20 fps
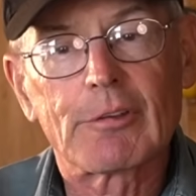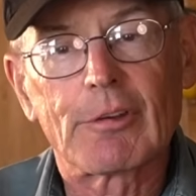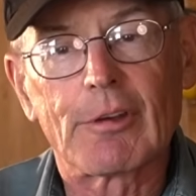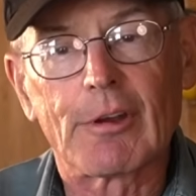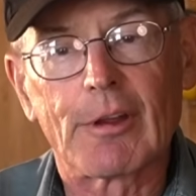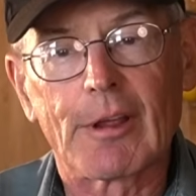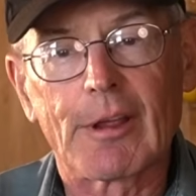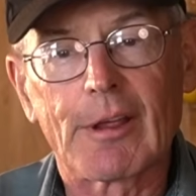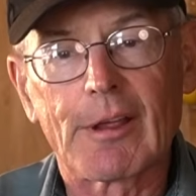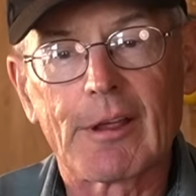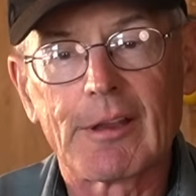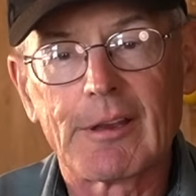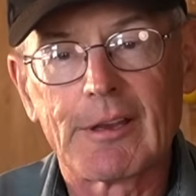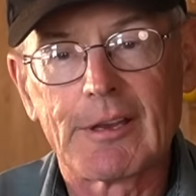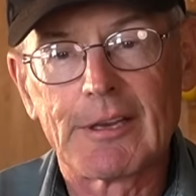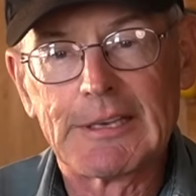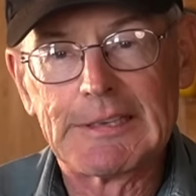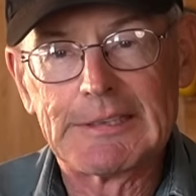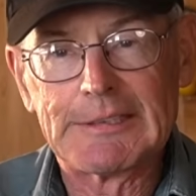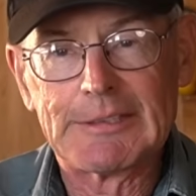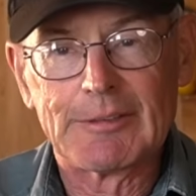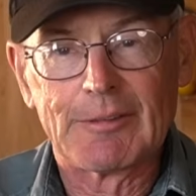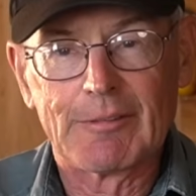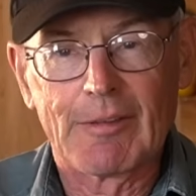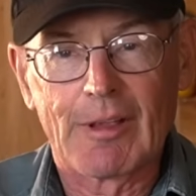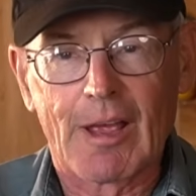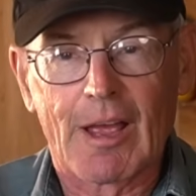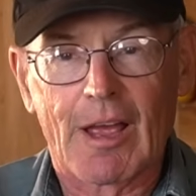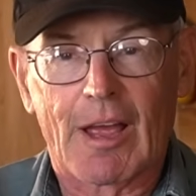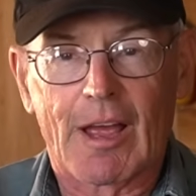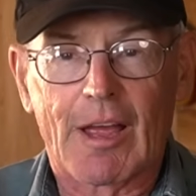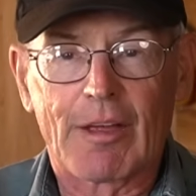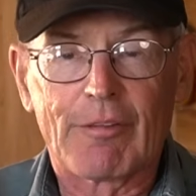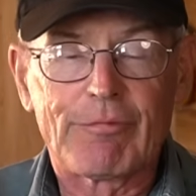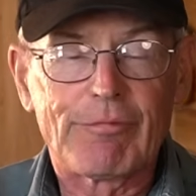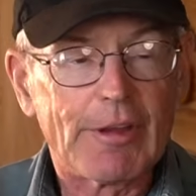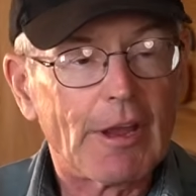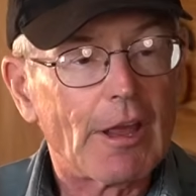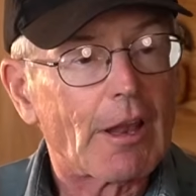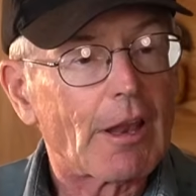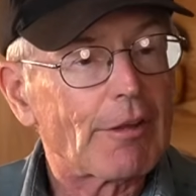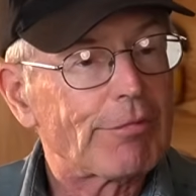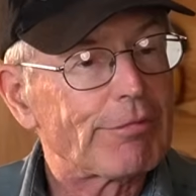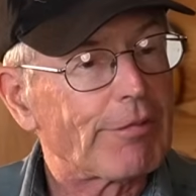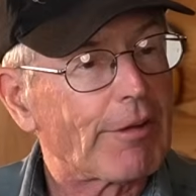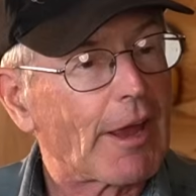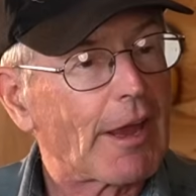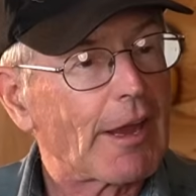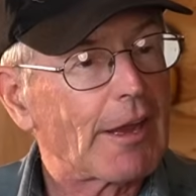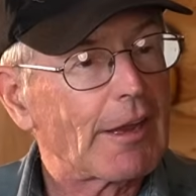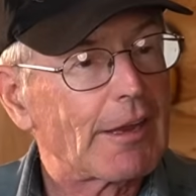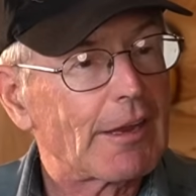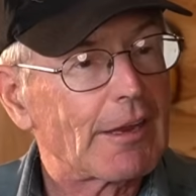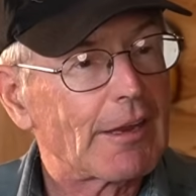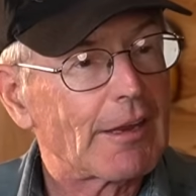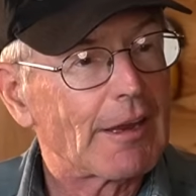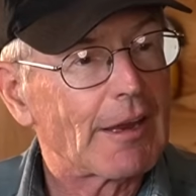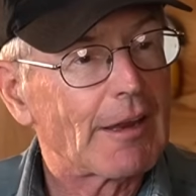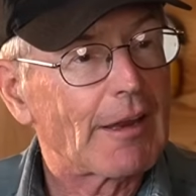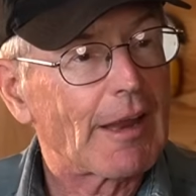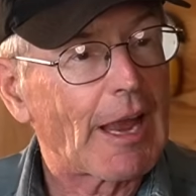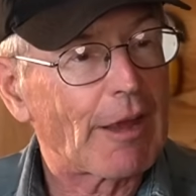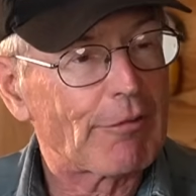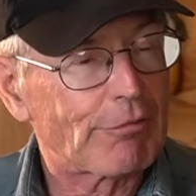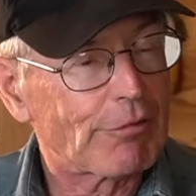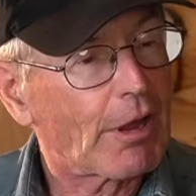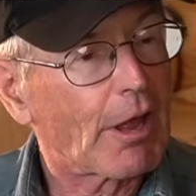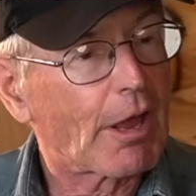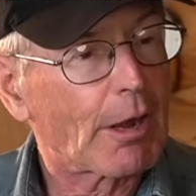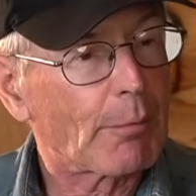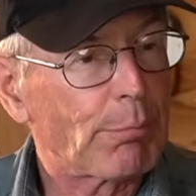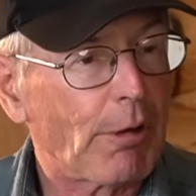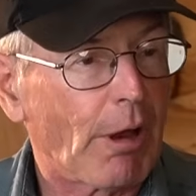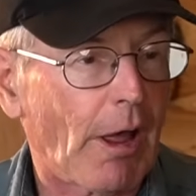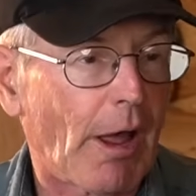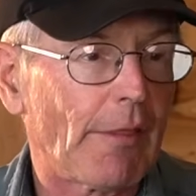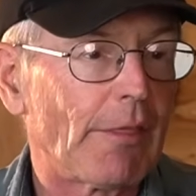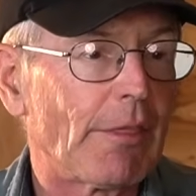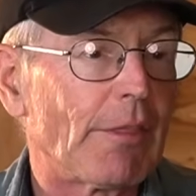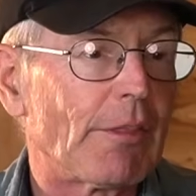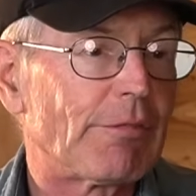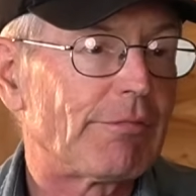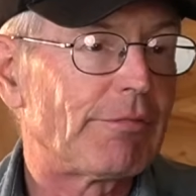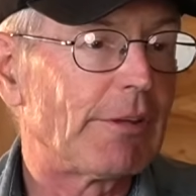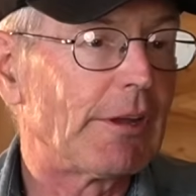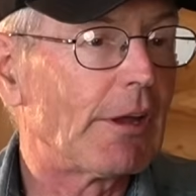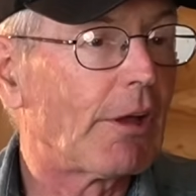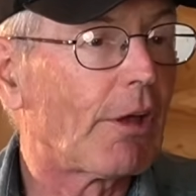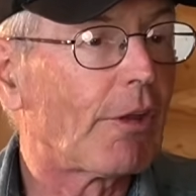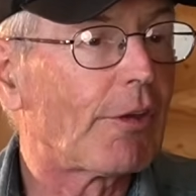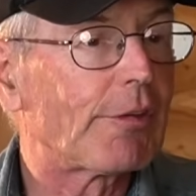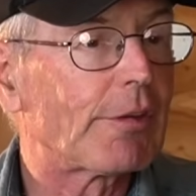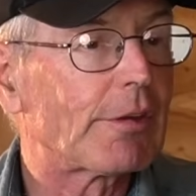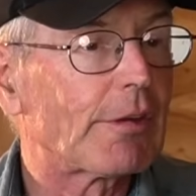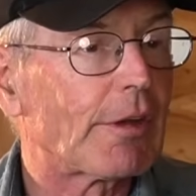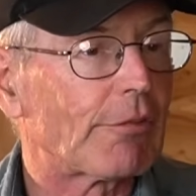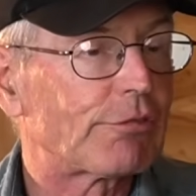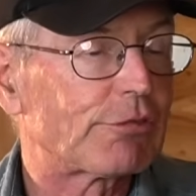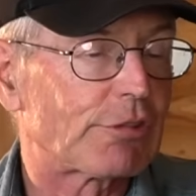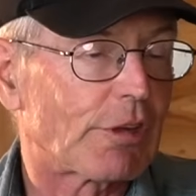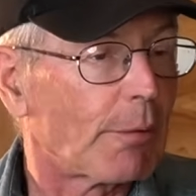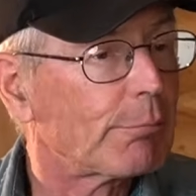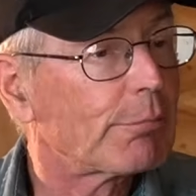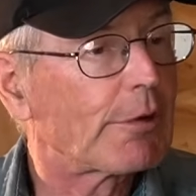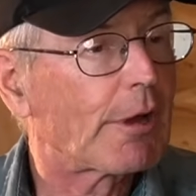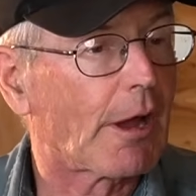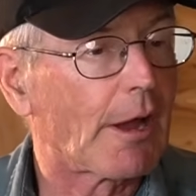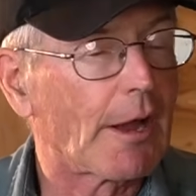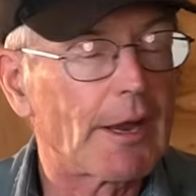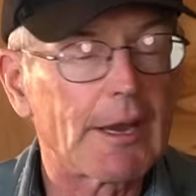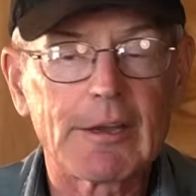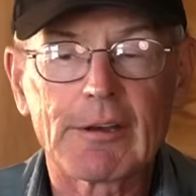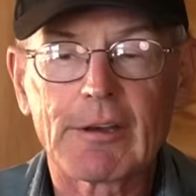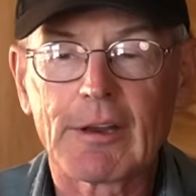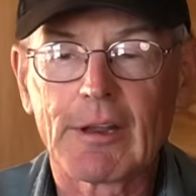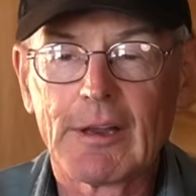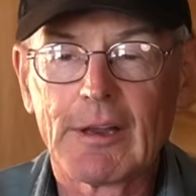I feel if I haven't got a plot in the field of some kind,